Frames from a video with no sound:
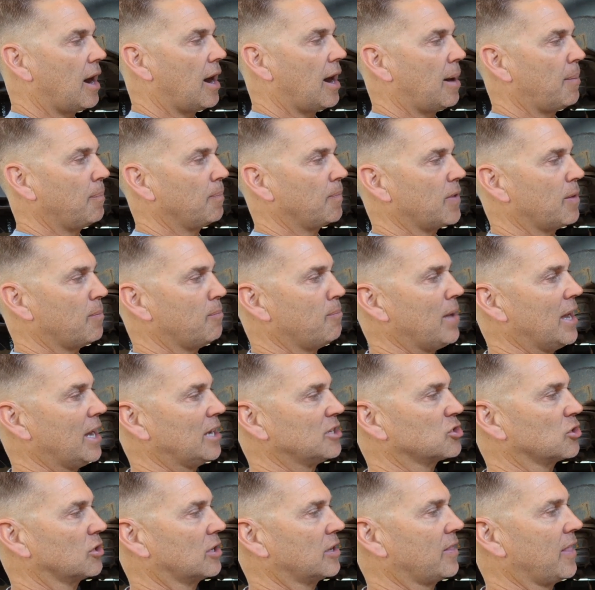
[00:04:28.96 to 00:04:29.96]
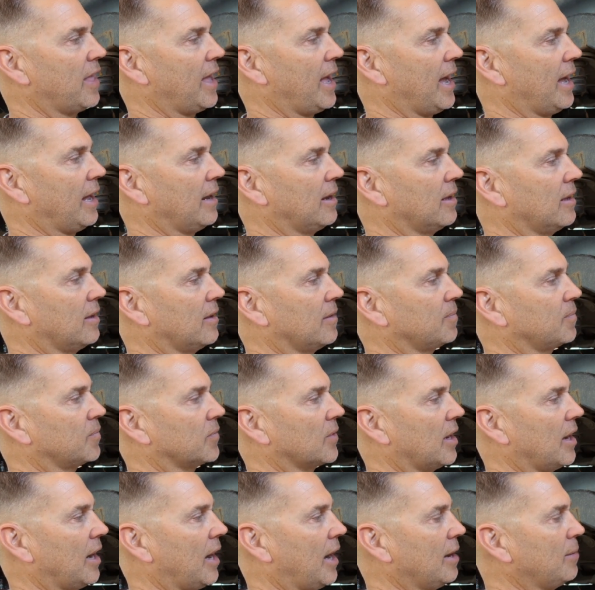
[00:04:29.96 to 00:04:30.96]
um, measuring that,
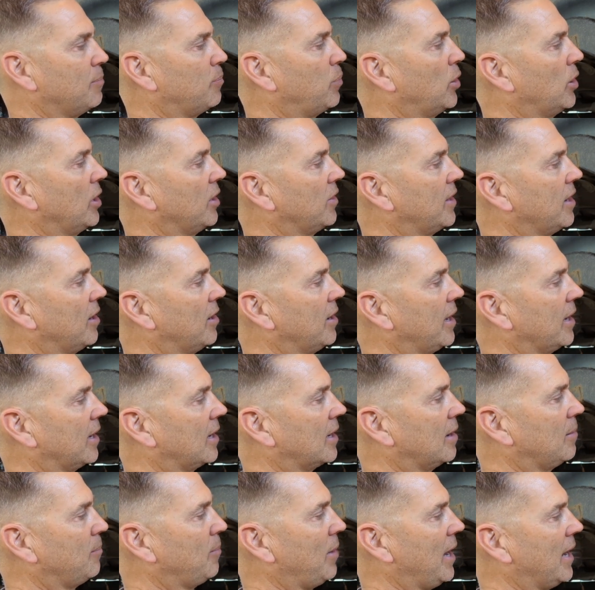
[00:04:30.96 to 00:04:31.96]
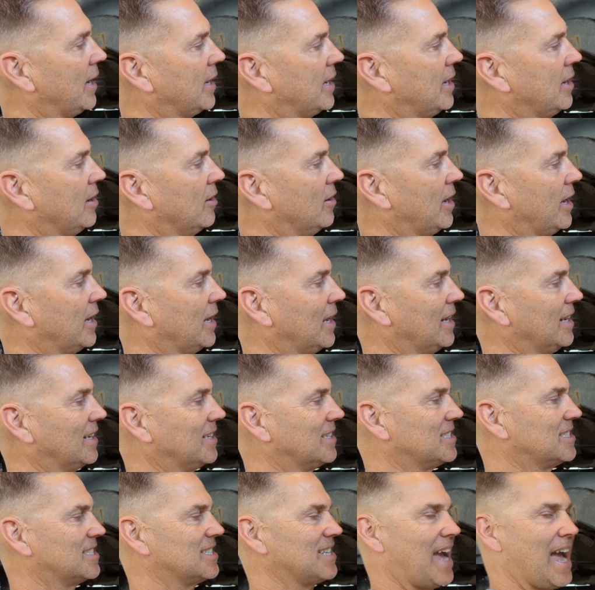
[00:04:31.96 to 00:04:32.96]
I put it there and I come back here and I get
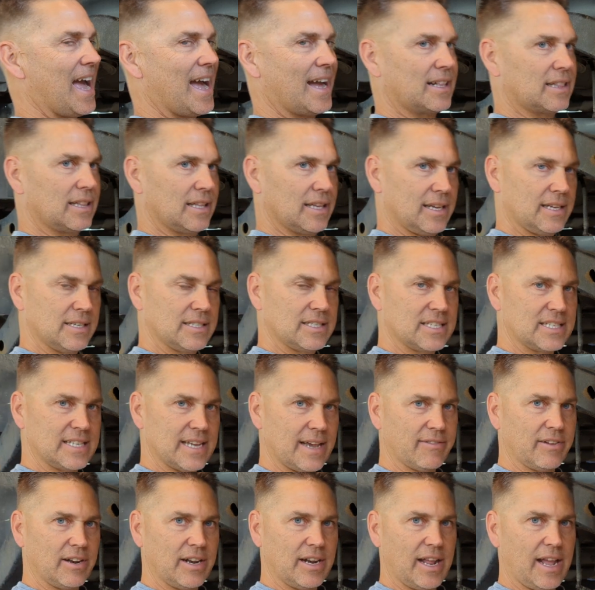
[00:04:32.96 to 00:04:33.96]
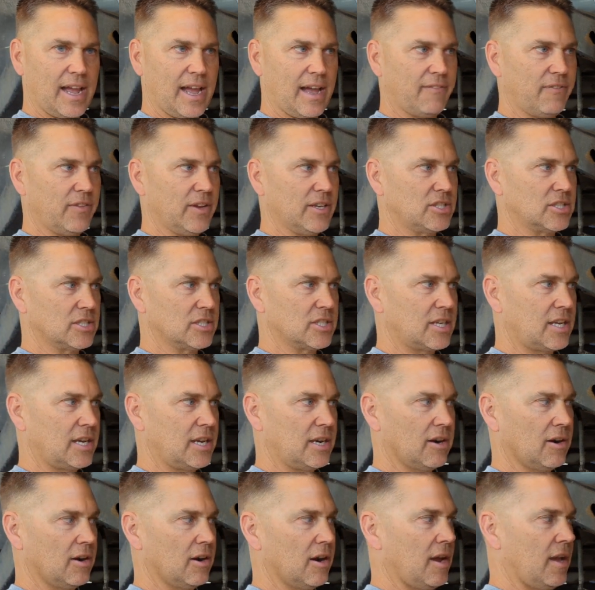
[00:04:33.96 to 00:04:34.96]
exactly seven and a half inches
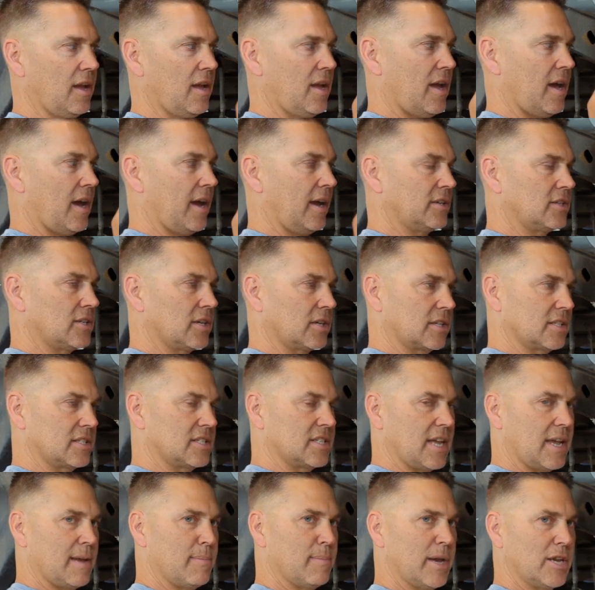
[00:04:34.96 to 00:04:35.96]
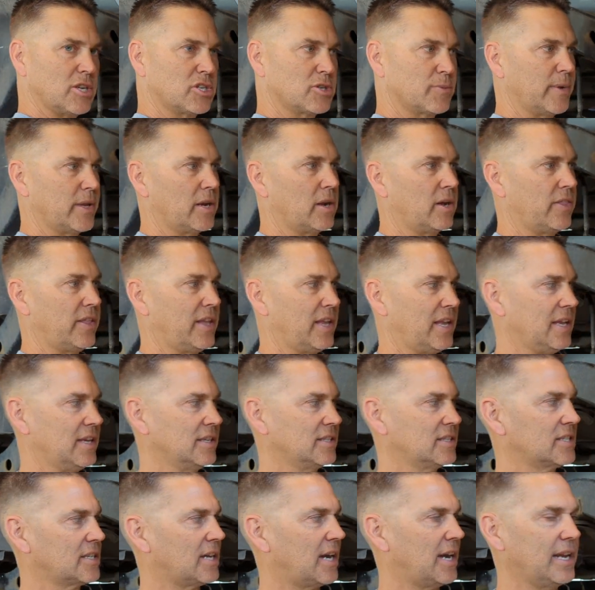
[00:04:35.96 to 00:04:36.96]
here. I took the same measurement on
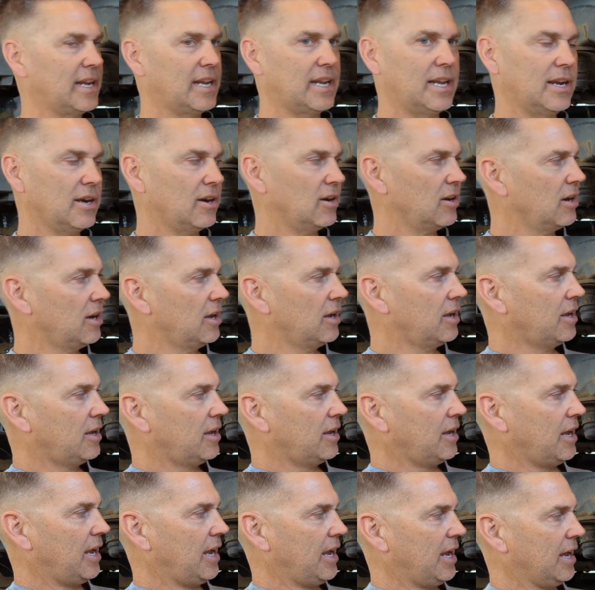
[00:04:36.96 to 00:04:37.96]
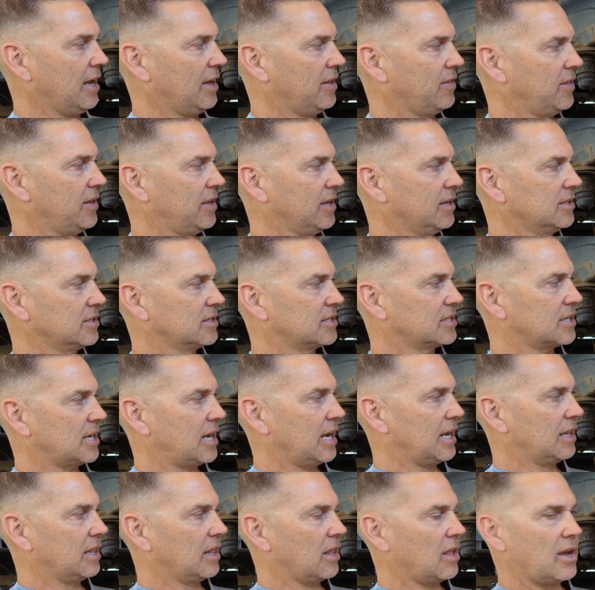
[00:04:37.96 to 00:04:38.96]
the inside here, and the
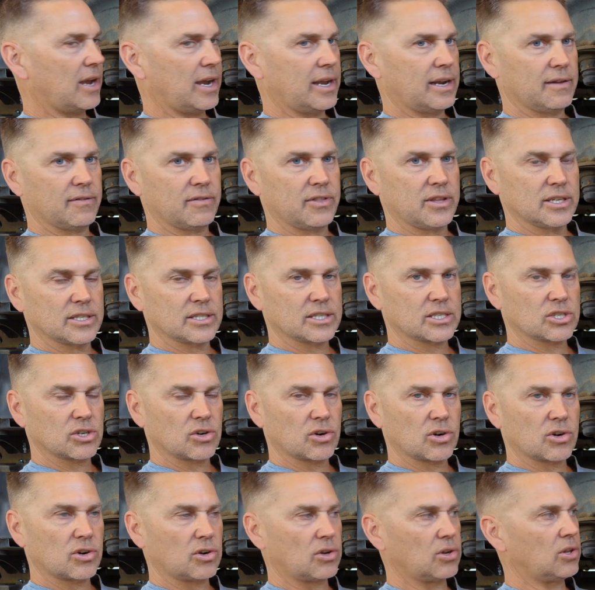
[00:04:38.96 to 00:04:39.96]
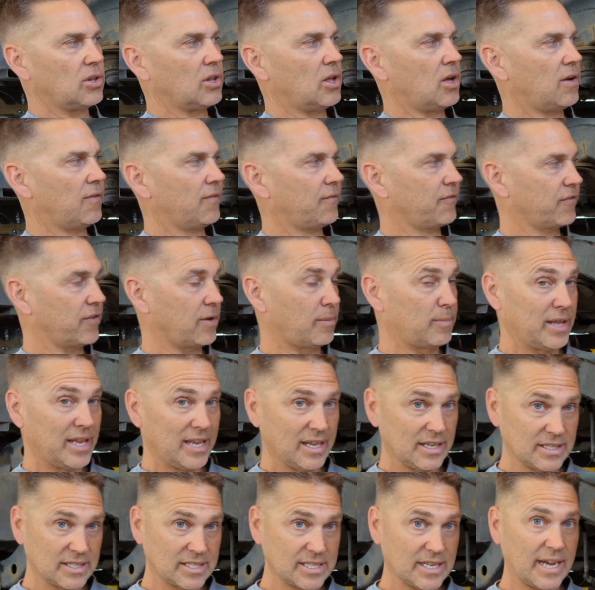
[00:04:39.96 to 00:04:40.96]
inside line of this circle
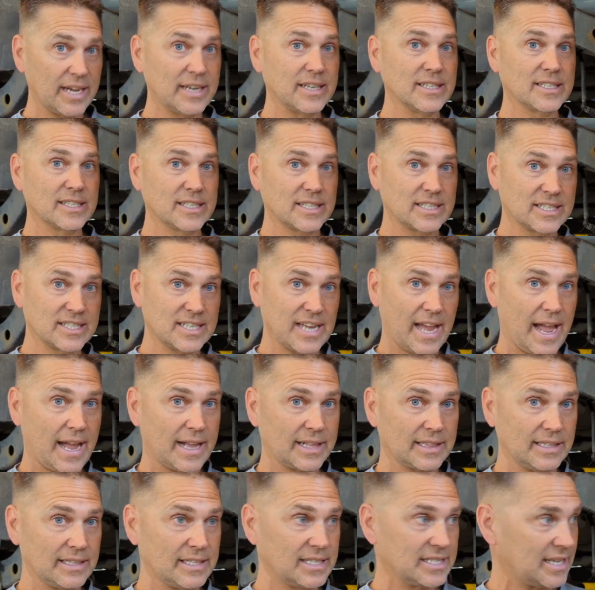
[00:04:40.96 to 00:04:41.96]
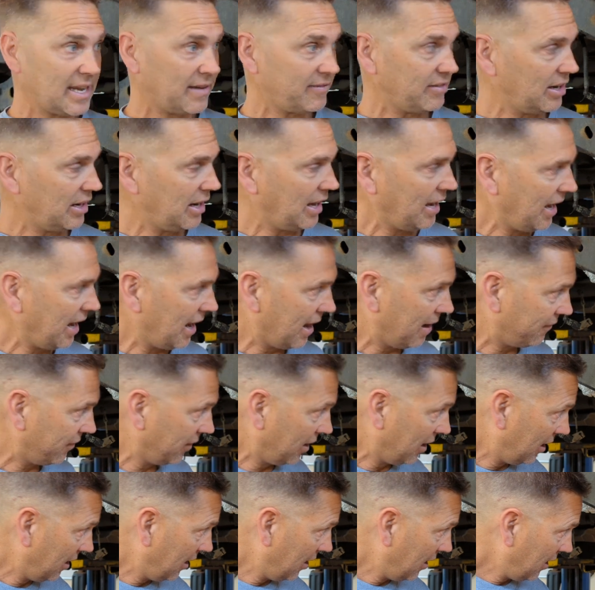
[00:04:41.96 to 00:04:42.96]
from the inside is exactly seven and a
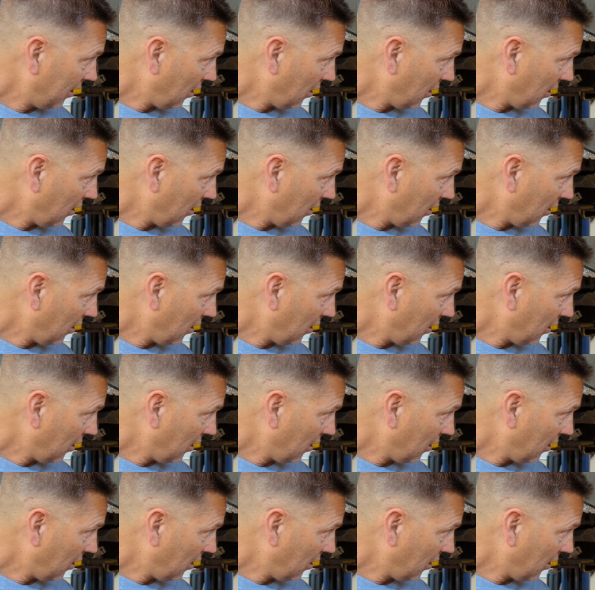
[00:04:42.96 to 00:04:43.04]
half.